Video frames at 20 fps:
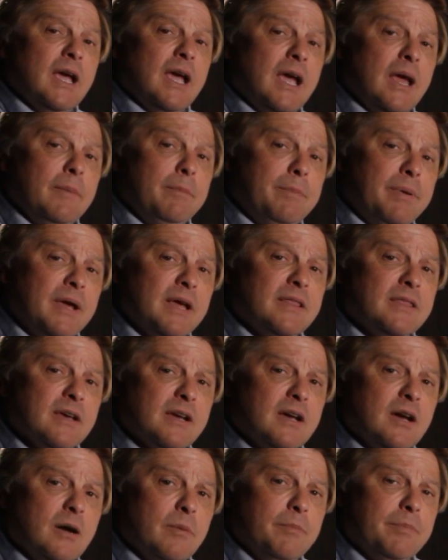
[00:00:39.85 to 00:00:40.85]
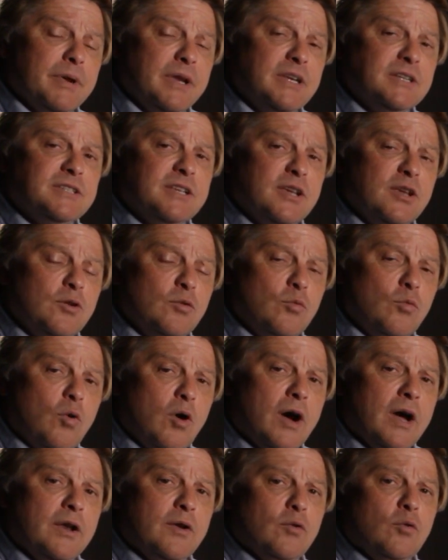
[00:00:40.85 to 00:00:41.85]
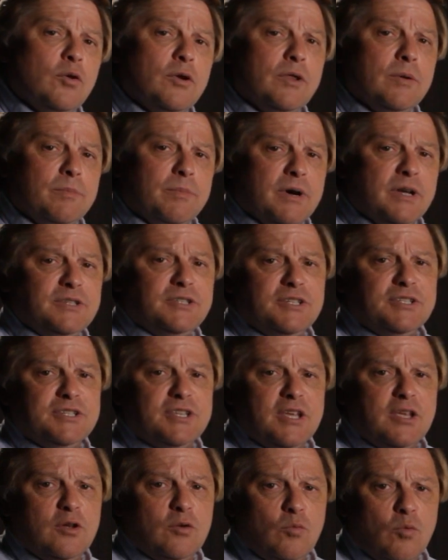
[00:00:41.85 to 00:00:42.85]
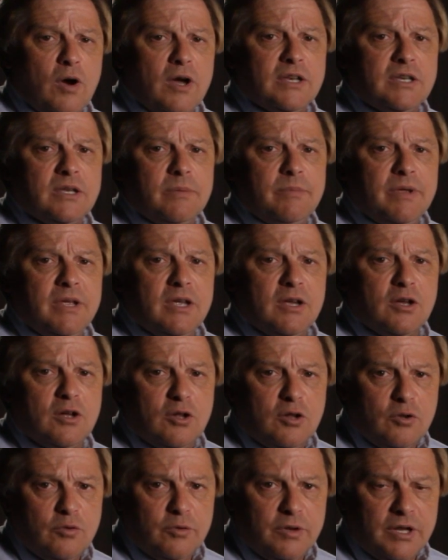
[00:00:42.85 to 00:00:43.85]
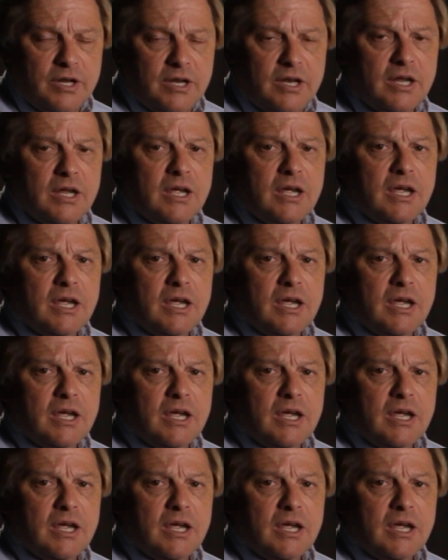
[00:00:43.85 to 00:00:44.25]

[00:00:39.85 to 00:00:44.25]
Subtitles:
and pick the companies that you want or the budgets that you want to be included